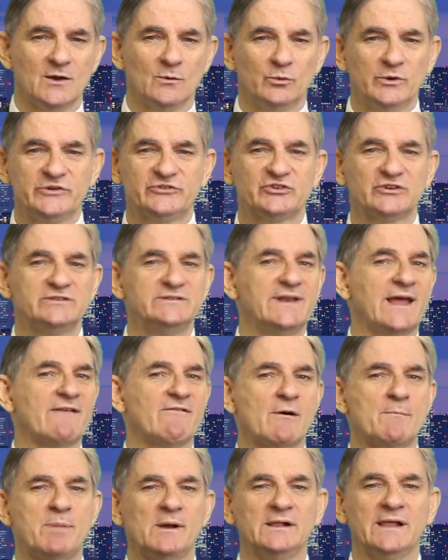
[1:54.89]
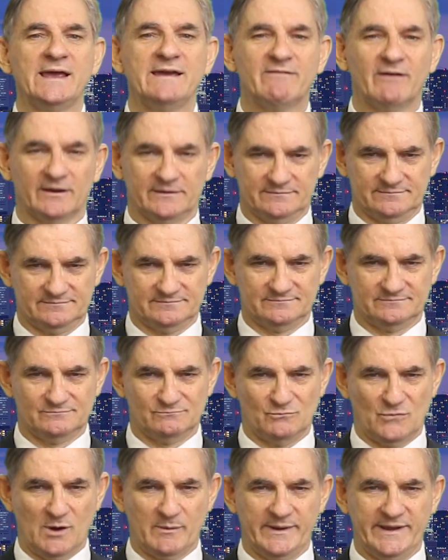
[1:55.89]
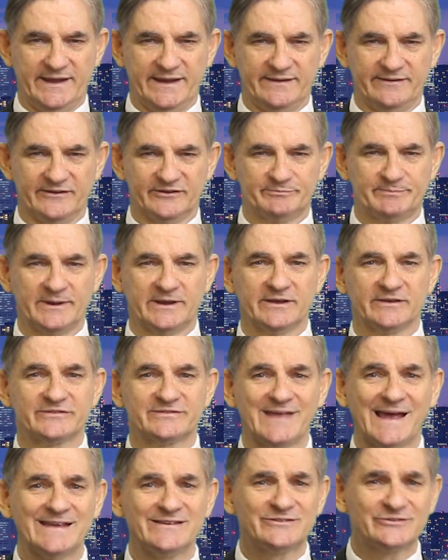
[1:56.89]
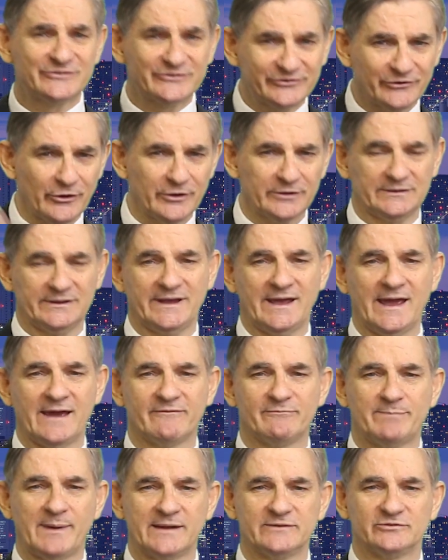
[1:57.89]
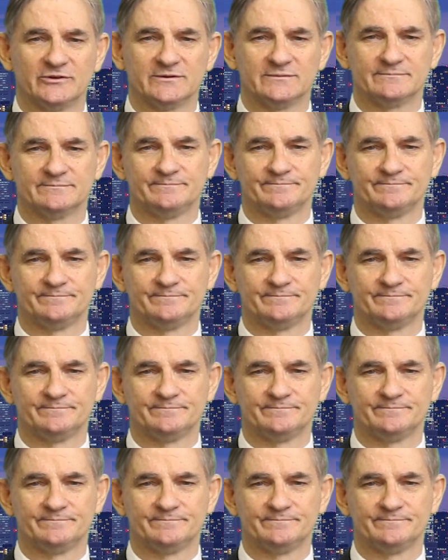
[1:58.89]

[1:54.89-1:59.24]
We should never believe it when we hear this, because they certainly have budget.